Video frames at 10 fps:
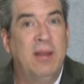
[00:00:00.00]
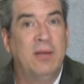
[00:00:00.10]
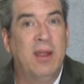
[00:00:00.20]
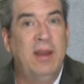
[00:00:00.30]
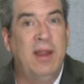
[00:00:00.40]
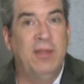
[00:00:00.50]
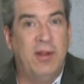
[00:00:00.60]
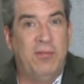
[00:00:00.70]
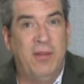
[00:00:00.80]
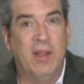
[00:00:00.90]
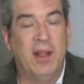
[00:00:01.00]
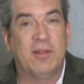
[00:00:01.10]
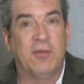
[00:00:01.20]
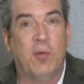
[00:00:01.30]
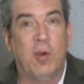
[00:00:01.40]
right, and they're filling
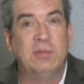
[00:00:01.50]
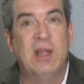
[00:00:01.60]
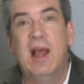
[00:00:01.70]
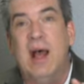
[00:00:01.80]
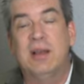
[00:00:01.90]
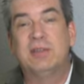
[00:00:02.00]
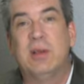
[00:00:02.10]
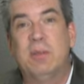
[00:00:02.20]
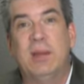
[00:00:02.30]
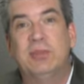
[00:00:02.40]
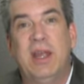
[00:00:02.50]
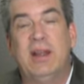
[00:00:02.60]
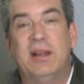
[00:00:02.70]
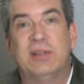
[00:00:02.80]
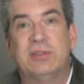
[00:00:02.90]
out the forms, I'll sometimes
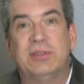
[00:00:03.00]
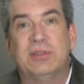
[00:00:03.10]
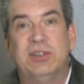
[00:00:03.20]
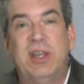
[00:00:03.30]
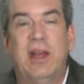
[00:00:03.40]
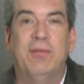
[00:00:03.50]
take this sheet.